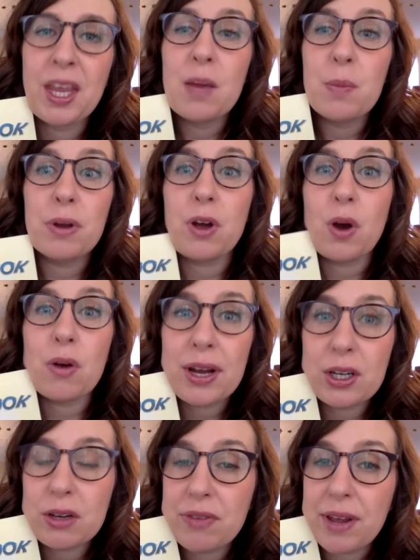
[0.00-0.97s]
But go
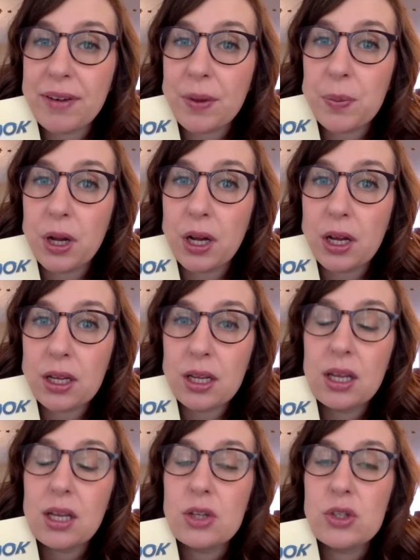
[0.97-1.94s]
find your favorite book.
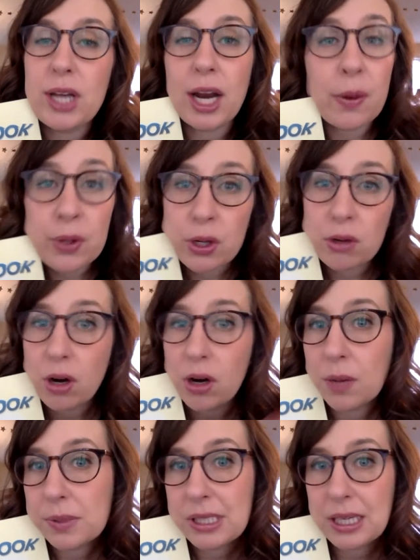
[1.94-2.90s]
Share it with your
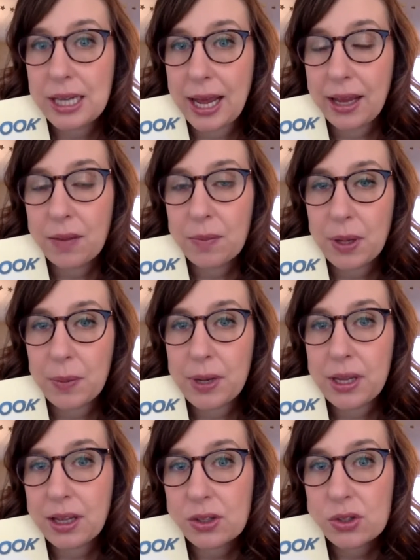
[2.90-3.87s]
grown-ups today, maybe
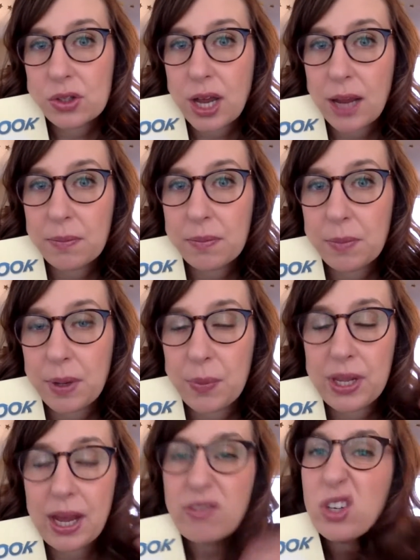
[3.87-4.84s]
at lunchtime, maybe
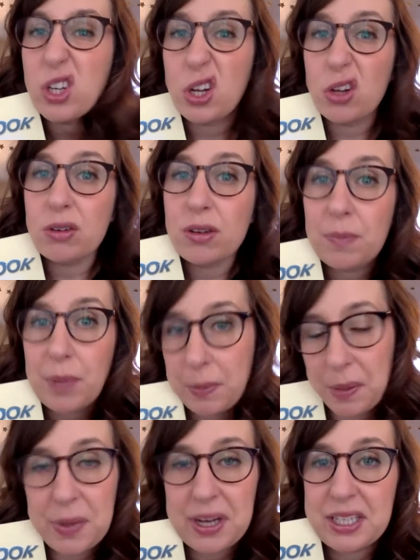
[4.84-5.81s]
in the afternoon, maybe
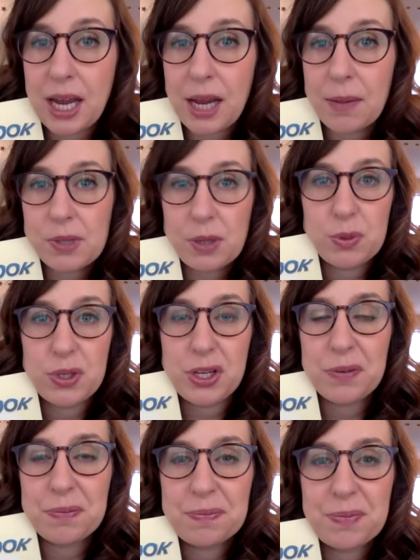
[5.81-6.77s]
at bedtime. It's up to
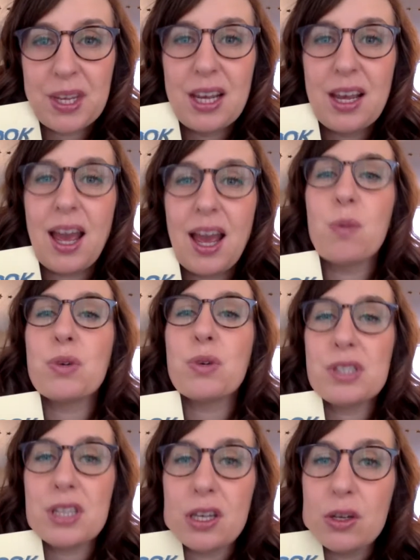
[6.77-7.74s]
you. And we'll
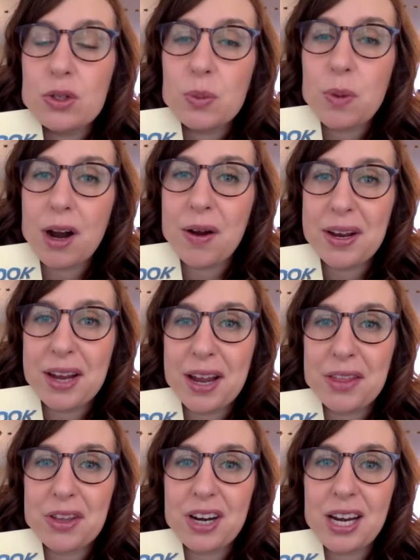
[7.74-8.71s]
see you tomorrow at
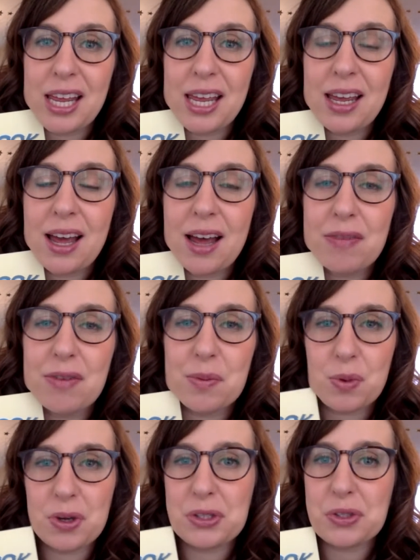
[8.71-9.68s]
9:30 for
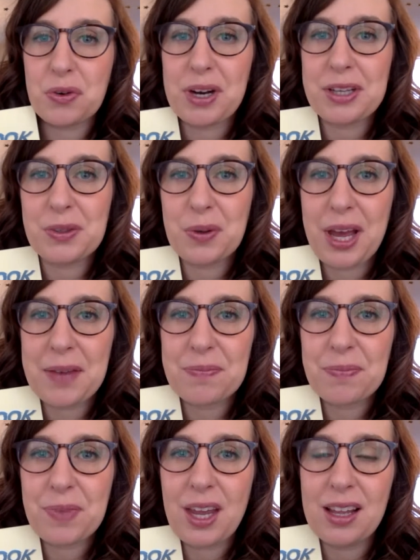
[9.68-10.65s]
more stories, okay?
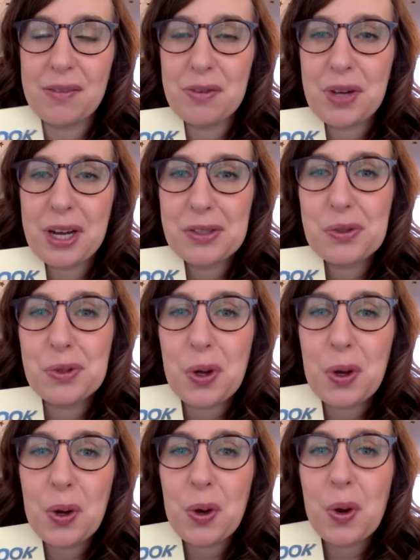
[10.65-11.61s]
I love you guys
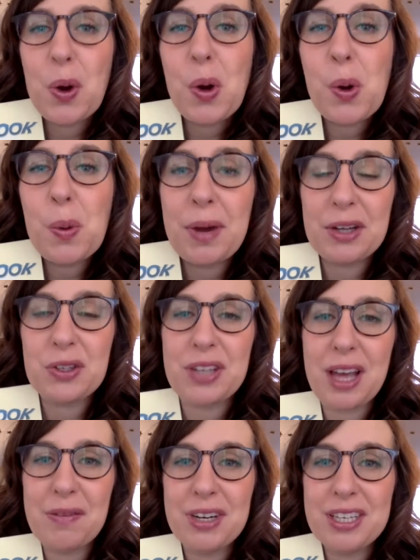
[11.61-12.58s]
so much.
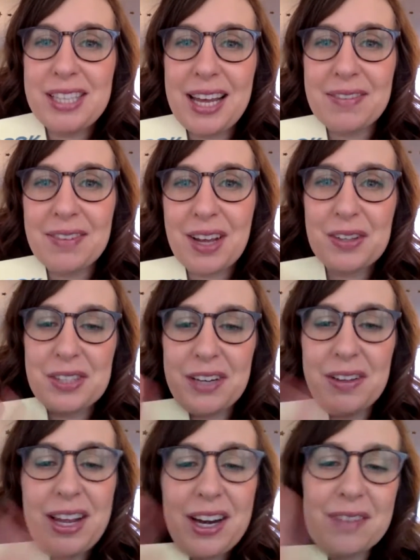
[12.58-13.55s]
Have a good day. I'll see
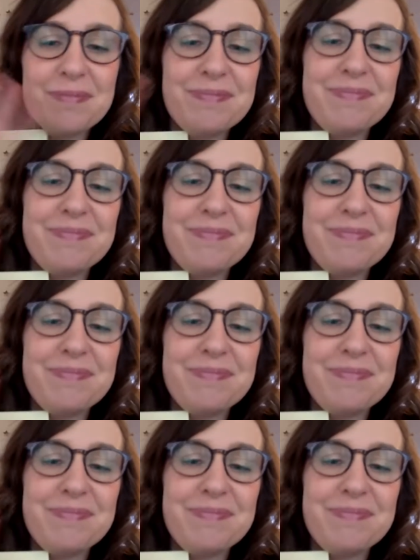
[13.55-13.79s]
you later.